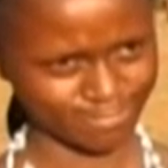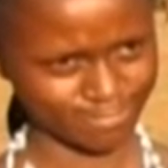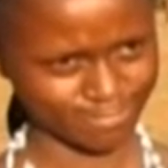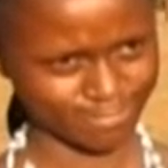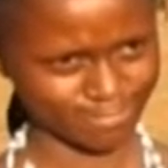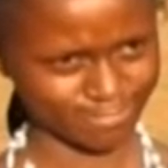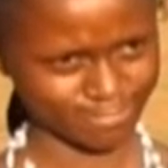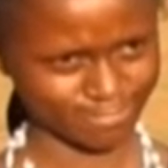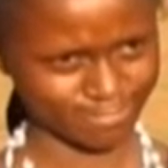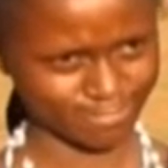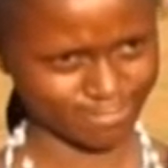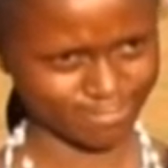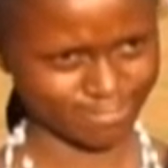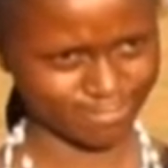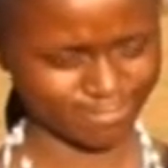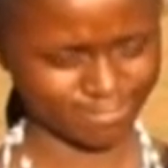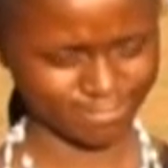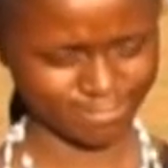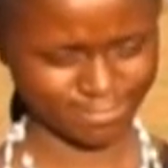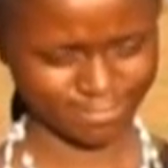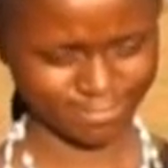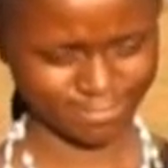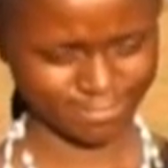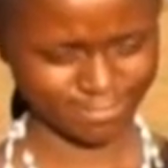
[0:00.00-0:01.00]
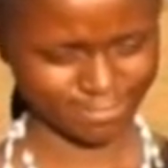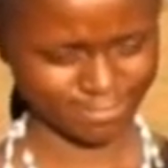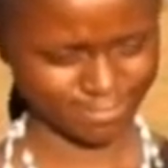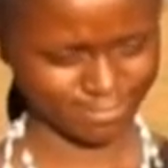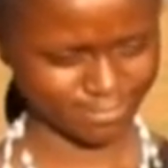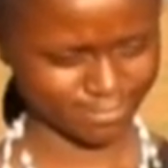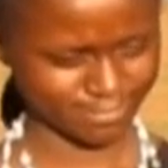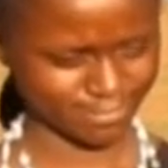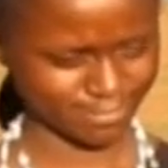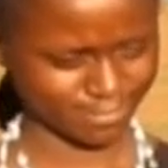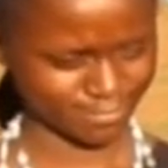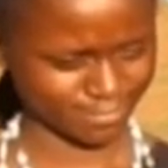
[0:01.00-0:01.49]

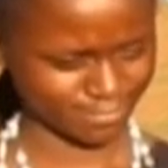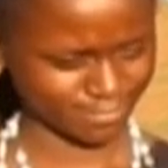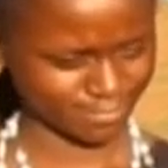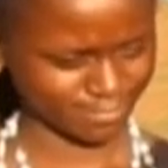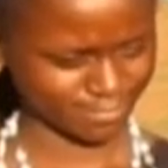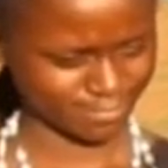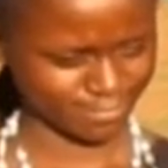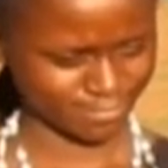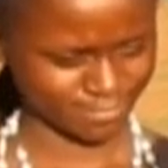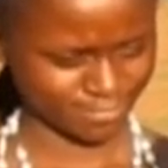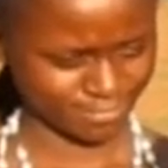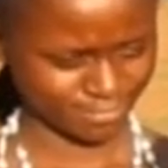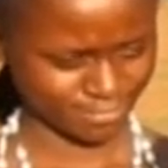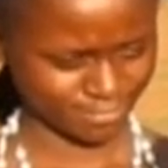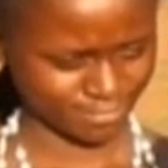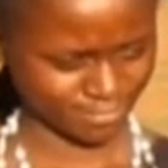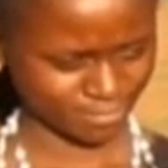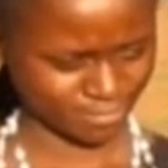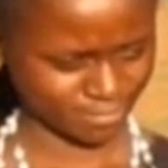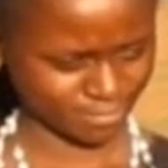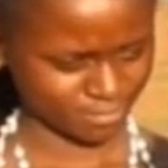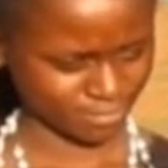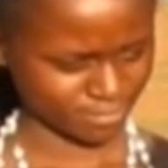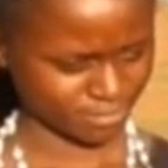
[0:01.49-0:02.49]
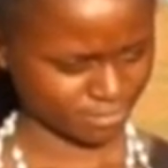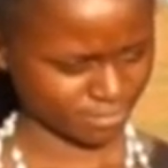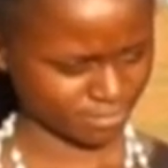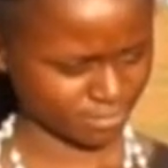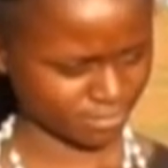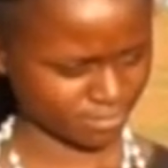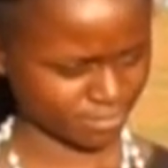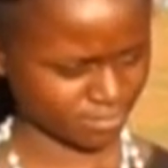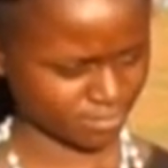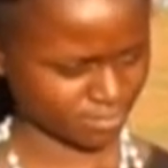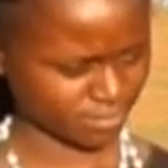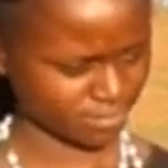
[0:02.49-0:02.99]

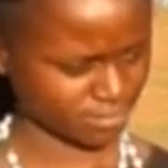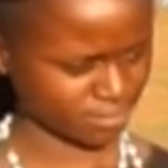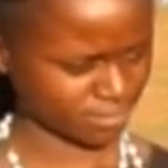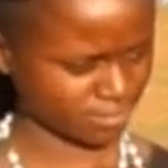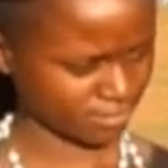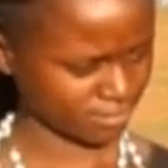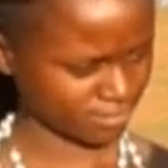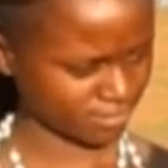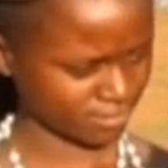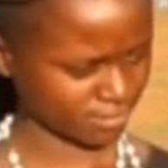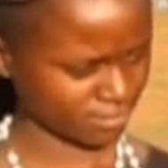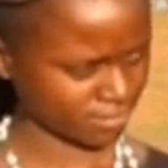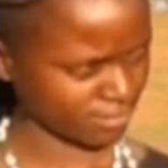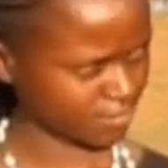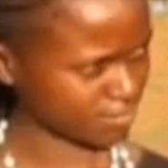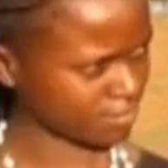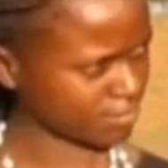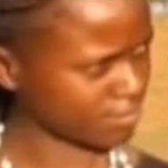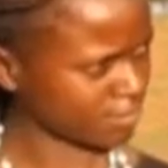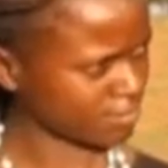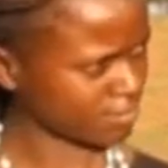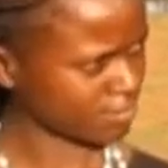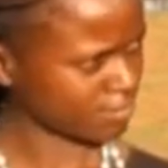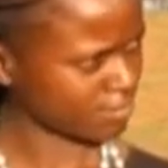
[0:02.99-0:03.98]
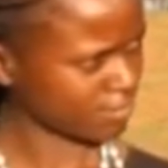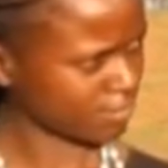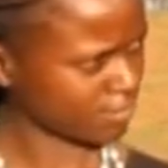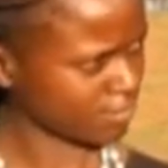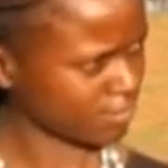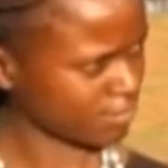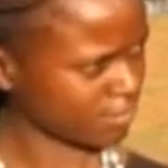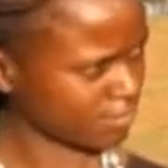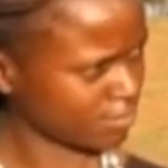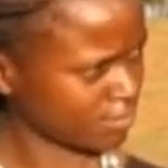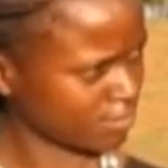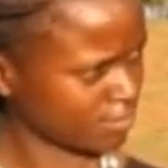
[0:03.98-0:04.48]

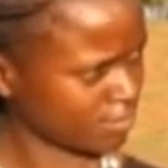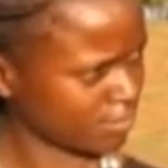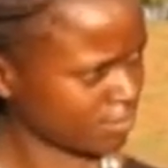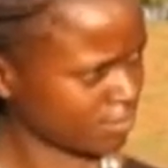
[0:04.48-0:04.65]
(silent)